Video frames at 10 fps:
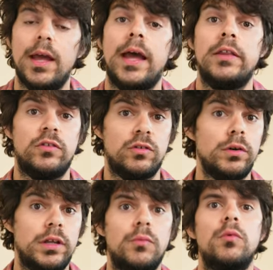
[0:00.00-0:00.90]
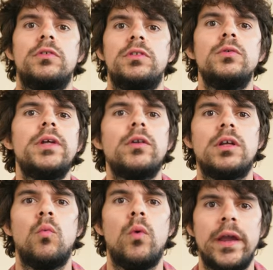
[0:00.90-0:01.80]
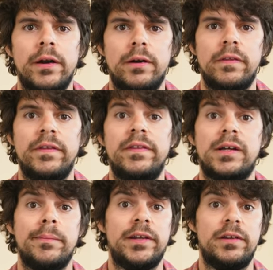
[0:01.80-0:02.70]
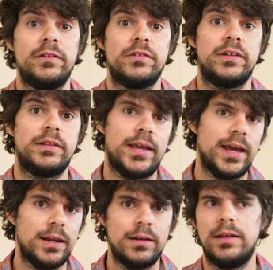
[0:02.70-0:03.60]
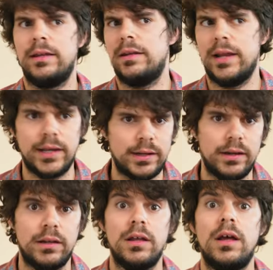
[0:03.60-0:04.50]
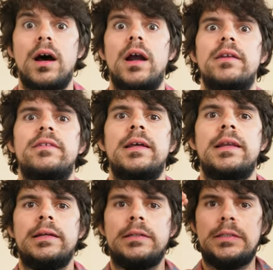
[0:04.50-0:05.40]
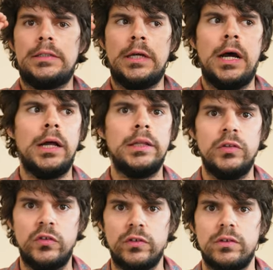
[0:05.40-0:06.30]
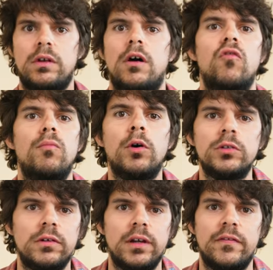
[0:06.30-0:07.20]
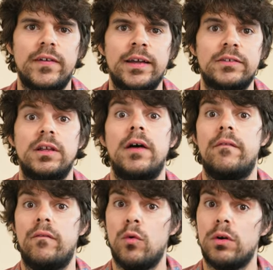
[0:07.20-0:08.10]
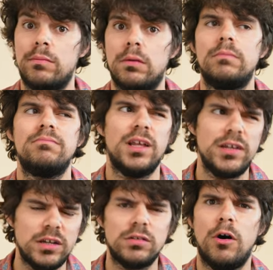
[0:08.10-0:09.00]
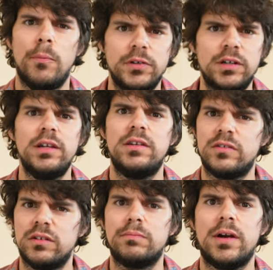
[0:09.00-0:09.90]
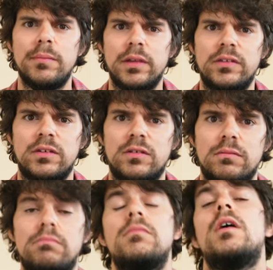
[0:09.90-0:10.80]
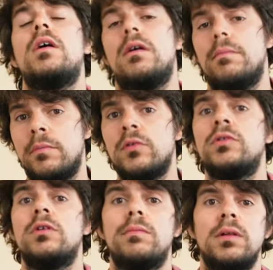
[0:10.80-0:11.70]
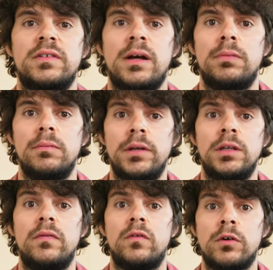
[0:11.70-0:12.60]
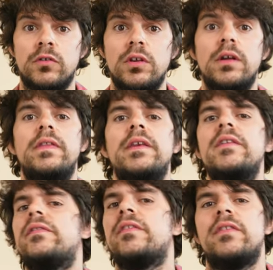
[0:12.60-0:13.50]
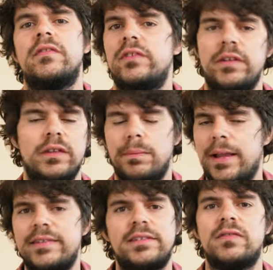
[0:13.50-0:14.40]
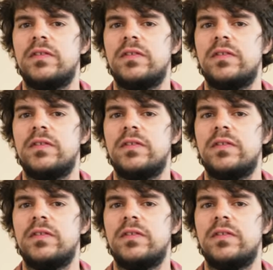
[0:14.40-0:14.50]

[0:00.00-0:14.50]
And Sony was no doubt aware that the competitors at Canon and Nikon are selling tons of moderately fast, affordable, and yet optically decent prime lenses. Most notable example being, of course, the Nifty 50, the plastic